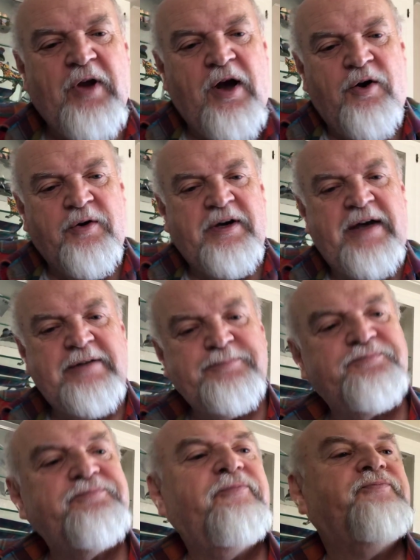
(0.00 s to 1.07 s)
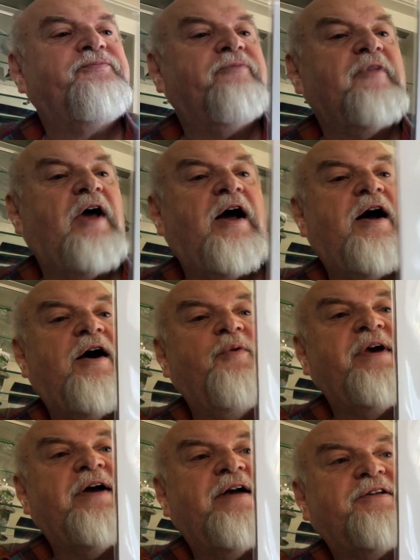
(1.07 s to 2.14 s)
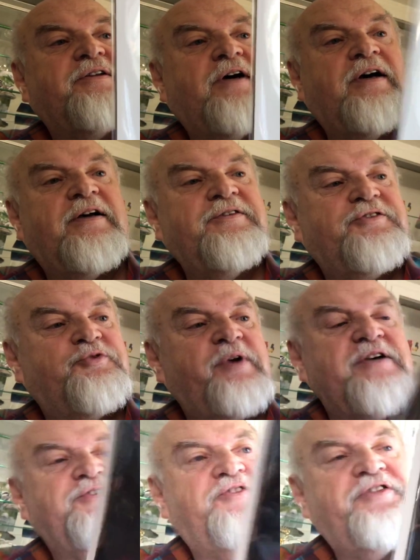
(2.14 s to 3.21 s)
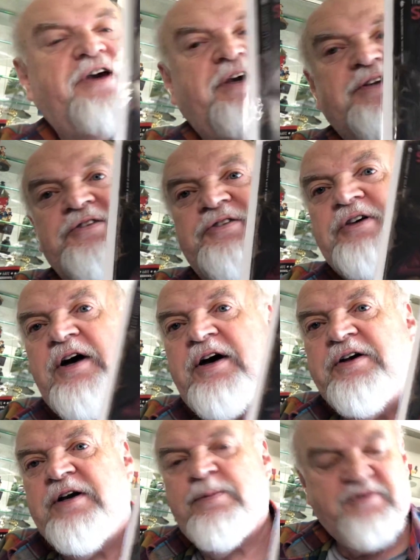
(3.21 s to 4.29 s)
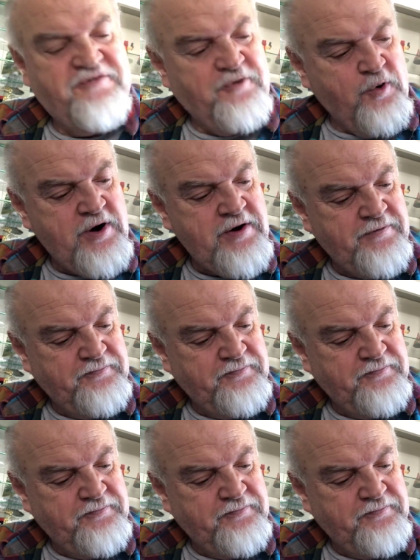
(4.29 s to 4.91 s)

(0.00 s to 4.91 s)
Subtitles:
Okay. We got Stranger Things number 4.